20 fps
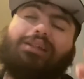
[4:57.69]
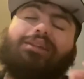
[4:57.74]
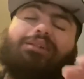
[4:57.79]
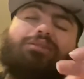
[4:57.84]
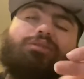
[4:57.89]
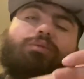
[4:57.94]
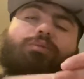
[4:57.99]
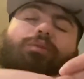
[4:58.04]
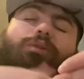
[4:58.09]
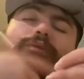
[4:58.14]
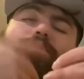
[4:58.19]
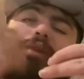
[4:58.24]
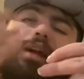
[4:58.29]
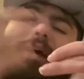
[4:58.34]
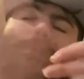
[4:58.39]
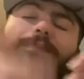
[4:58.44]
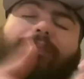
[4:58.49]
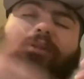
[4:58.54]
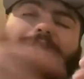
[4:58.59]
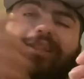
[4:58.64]
So when a
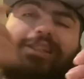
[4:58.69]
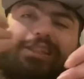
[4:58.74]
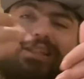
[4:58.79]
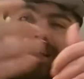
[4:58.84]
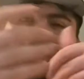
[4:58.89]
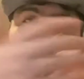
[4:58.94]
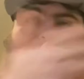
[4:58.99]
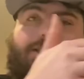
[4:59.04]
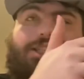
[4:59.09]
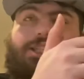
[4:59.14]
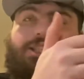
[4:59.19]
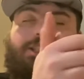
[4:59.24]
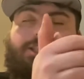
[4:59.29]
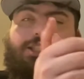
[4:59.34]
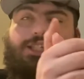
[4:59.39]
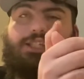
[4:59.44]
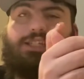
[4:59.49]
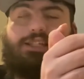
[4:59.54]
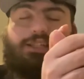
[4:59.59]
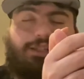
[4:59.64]
rapper says that
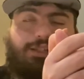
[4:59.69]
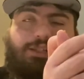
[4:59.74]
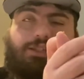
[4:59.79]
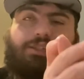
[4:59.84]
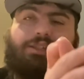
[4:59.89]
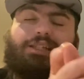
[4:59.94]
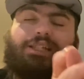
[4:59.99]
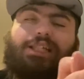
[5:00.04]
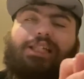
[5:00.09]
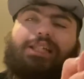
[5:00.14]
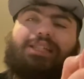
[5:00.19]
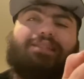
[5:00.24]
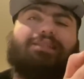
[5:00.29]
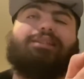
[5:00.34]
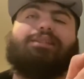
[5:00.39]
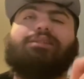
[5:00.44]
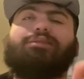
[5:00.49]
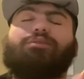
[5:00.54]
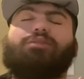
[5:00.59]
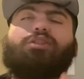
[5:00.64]
shit, is
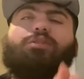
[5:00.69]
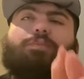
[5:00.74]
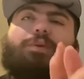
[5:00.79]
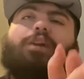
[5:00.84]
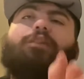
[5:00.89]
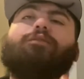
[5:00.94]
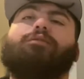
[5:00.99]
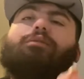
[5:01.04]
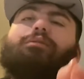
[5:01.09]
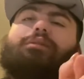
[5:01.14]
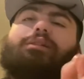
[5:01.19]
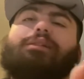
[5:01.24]
disrespectful.